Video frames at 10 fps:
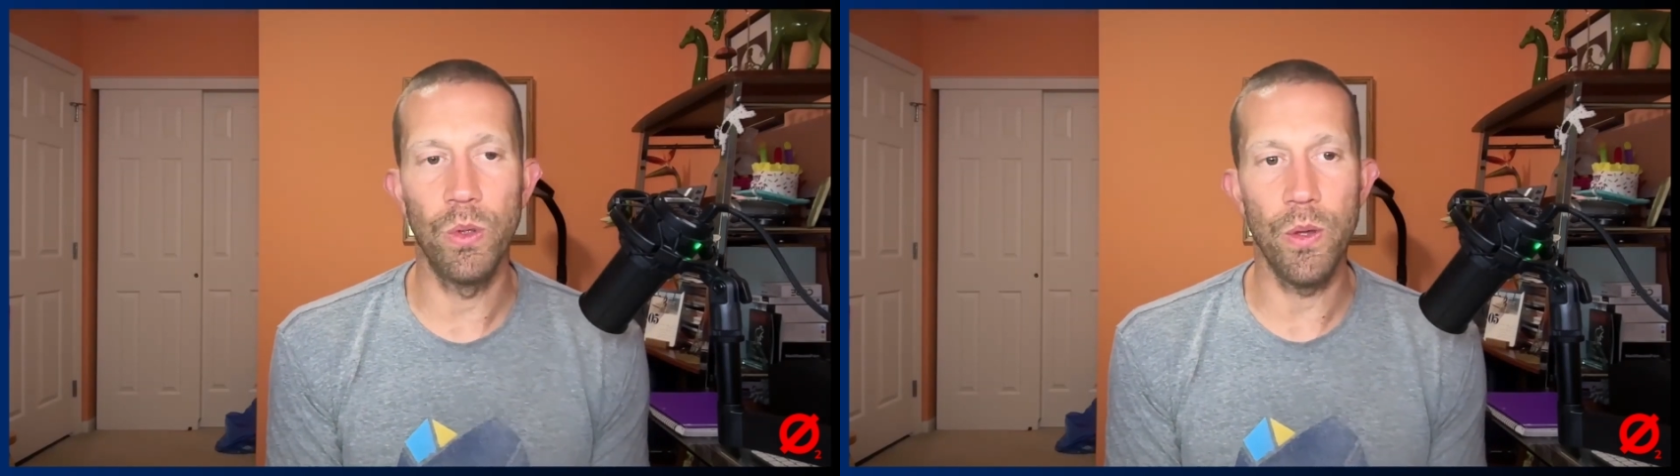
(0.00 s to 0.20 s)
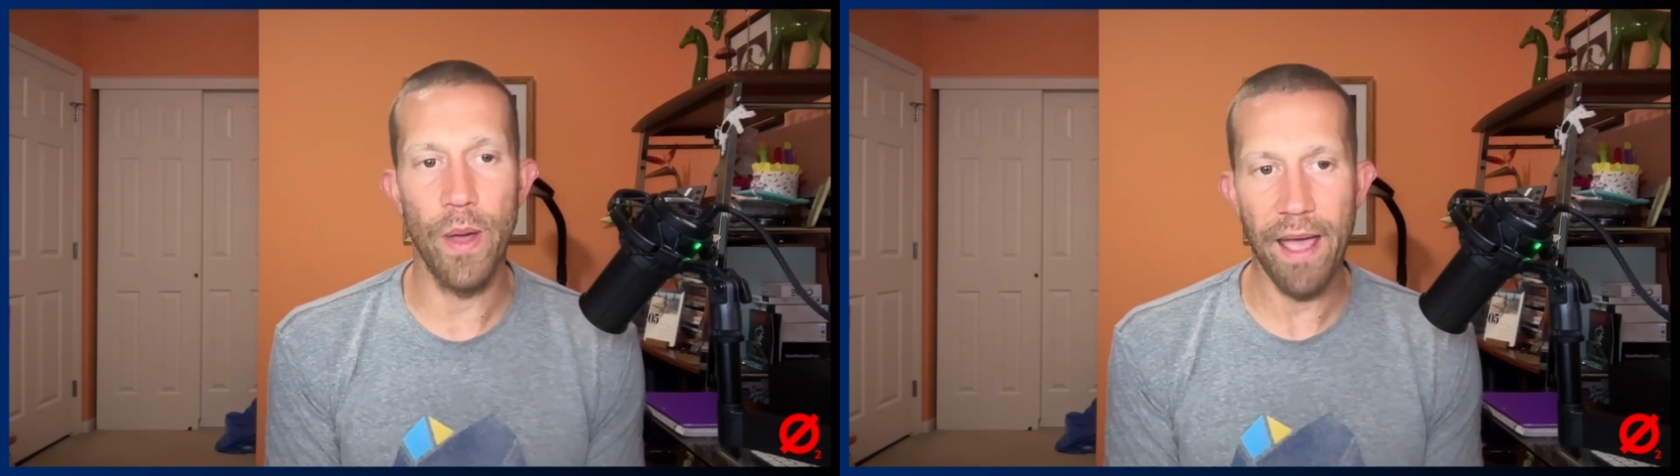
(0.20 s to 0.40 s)

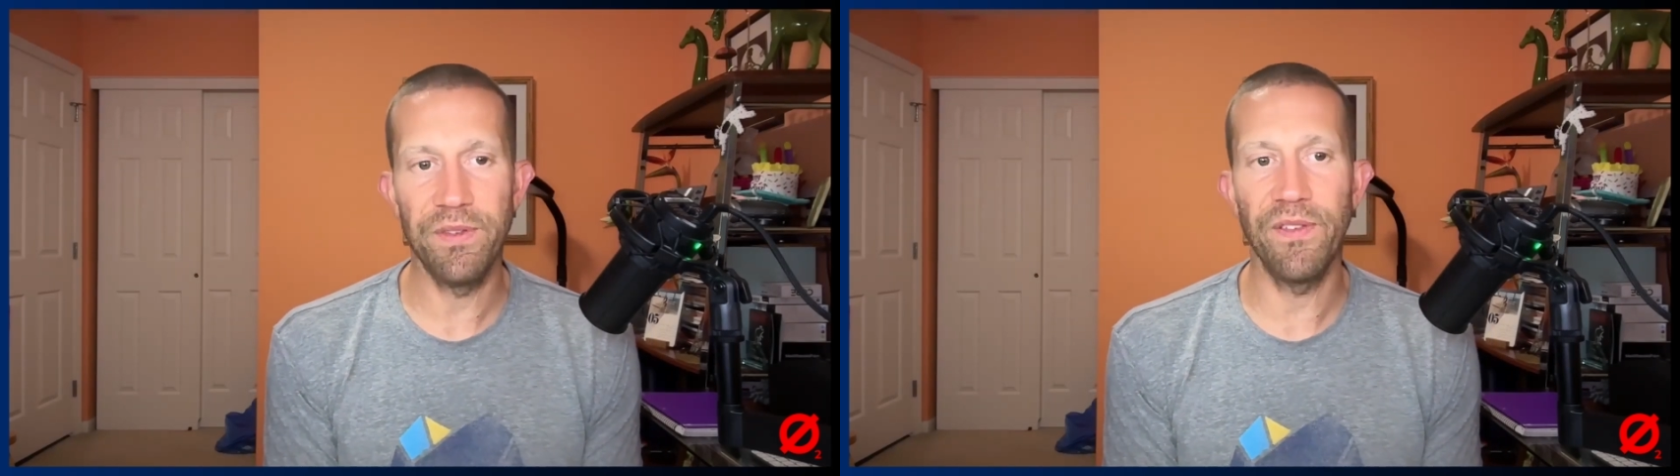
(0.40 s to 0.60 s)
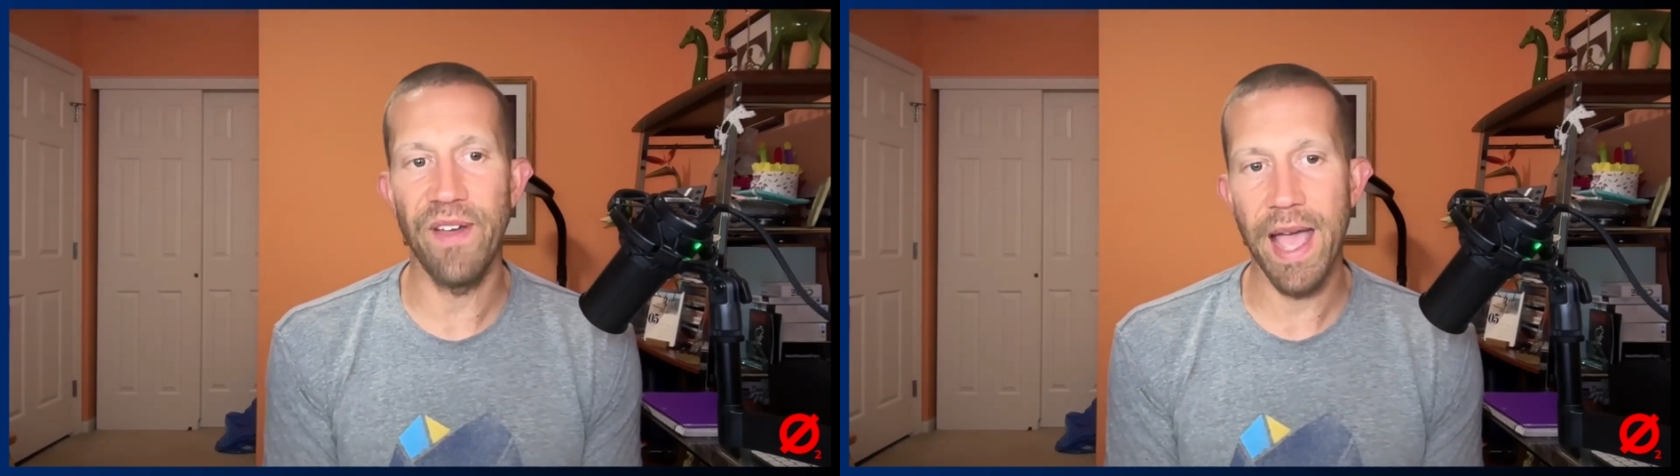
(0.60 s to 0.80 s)
You have to
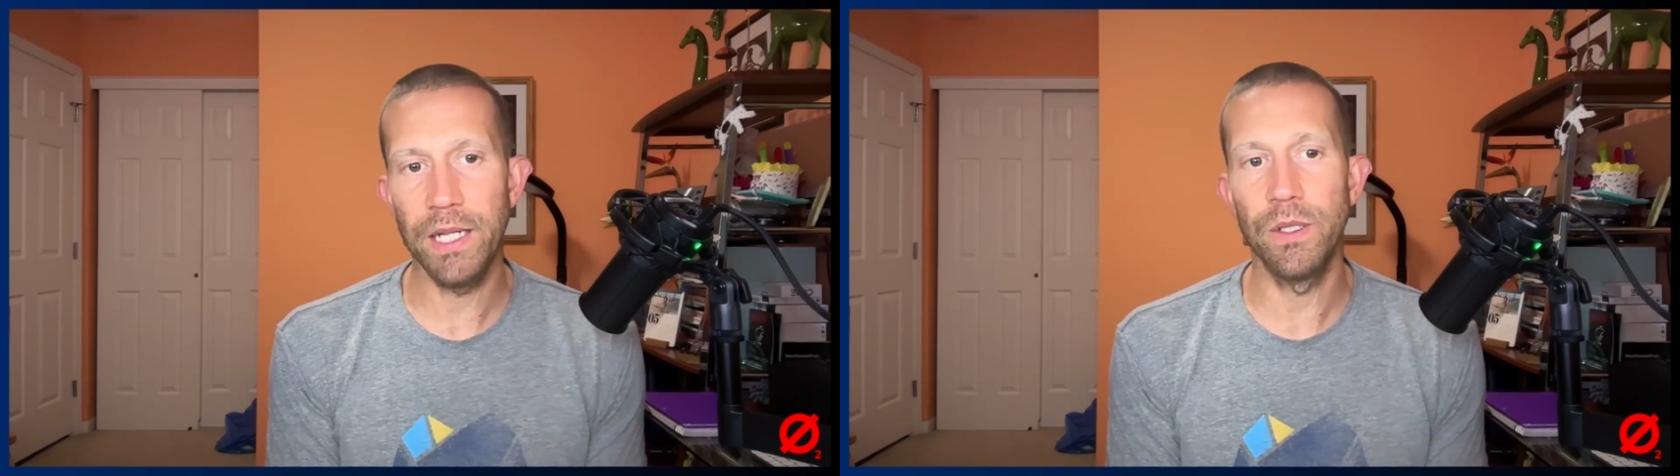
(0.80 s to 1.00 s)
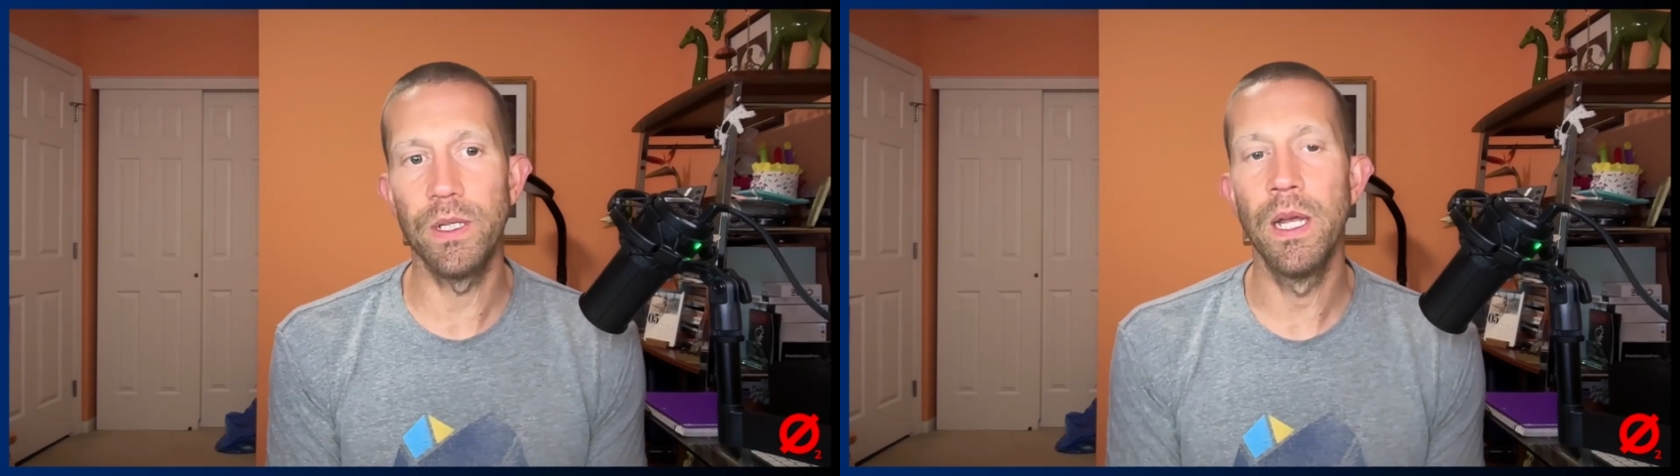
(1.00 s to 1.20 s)

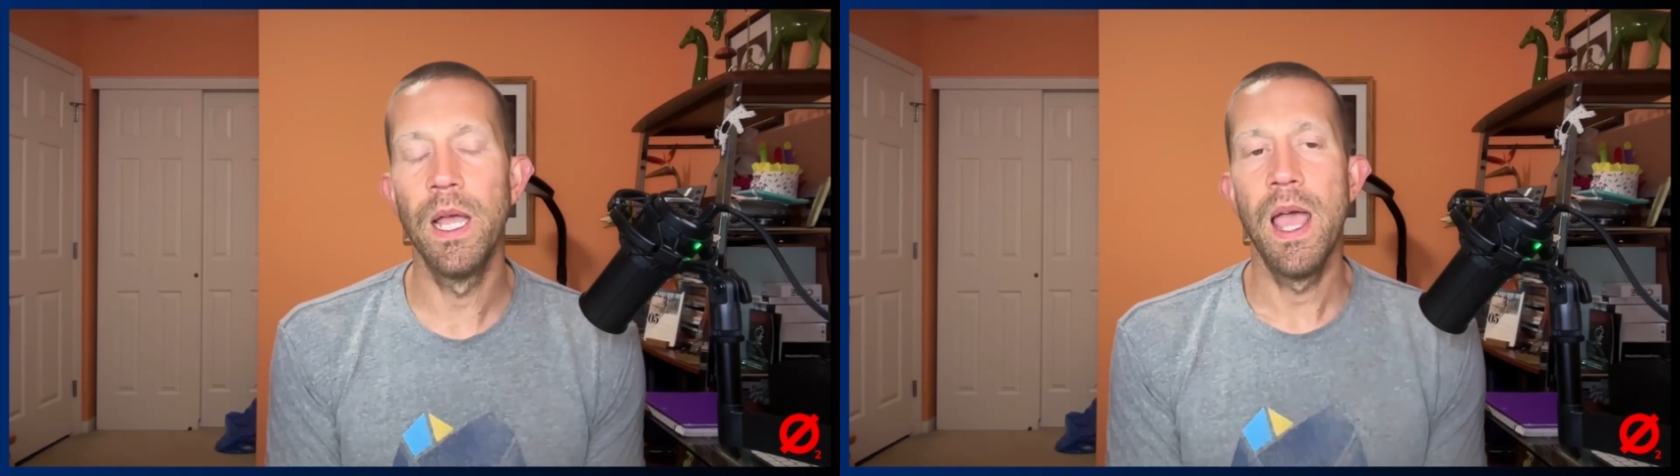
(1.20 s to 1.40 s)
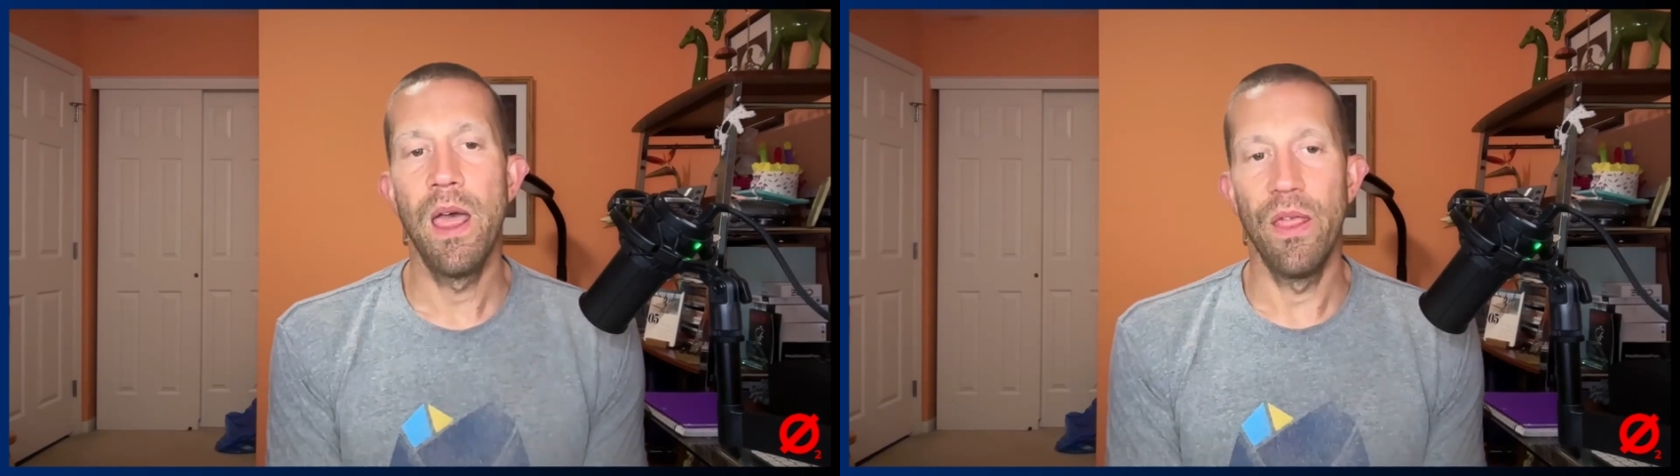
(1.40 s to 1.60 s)
factor
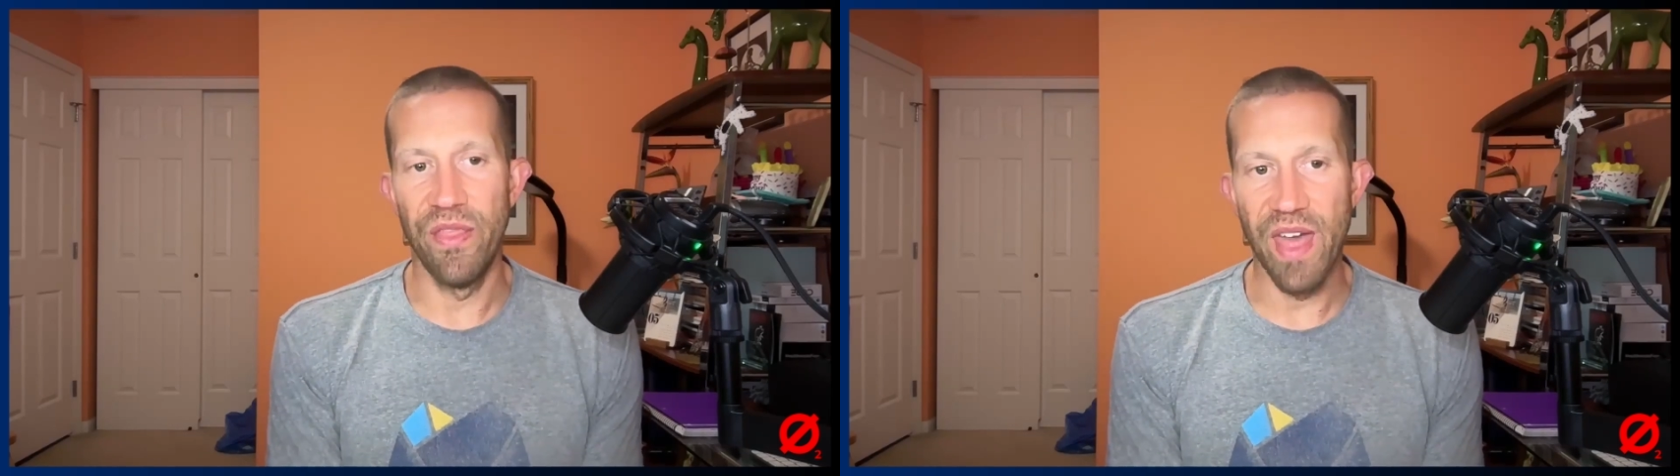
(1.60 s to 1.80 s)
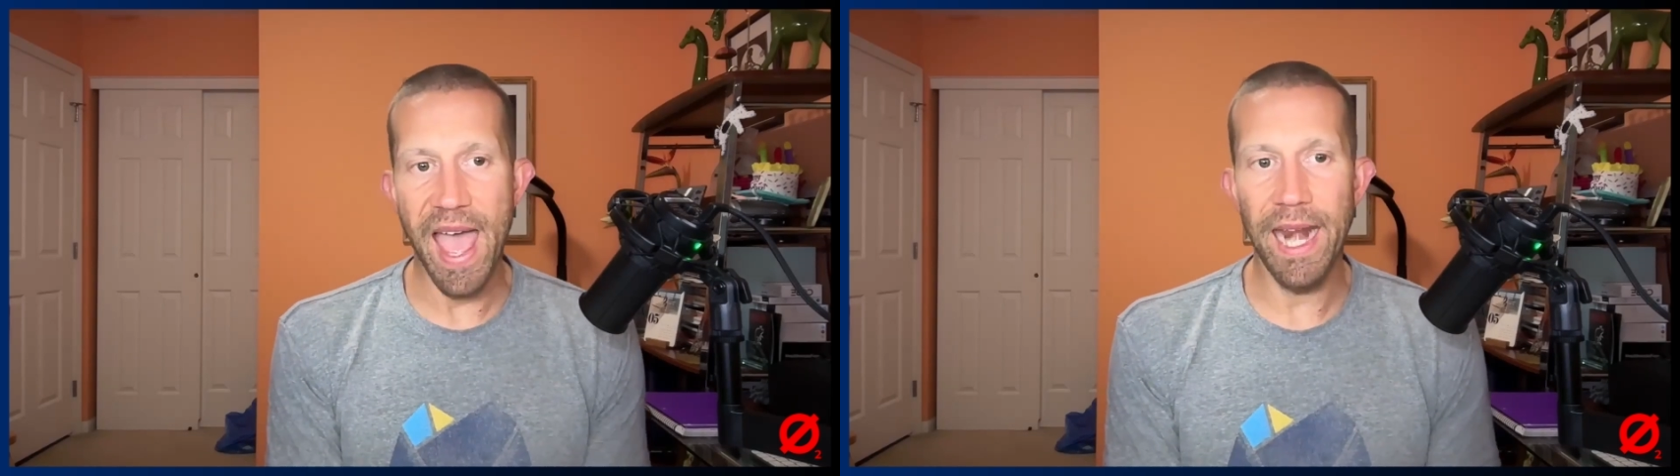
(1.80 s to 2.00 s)

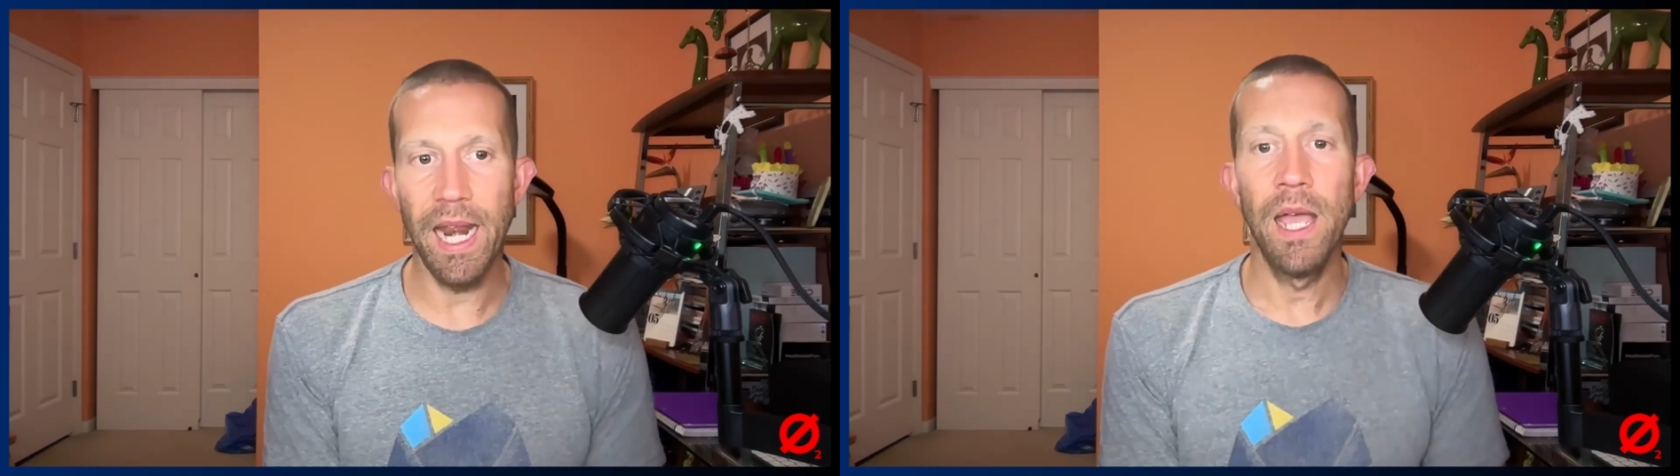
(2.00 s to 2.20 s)
that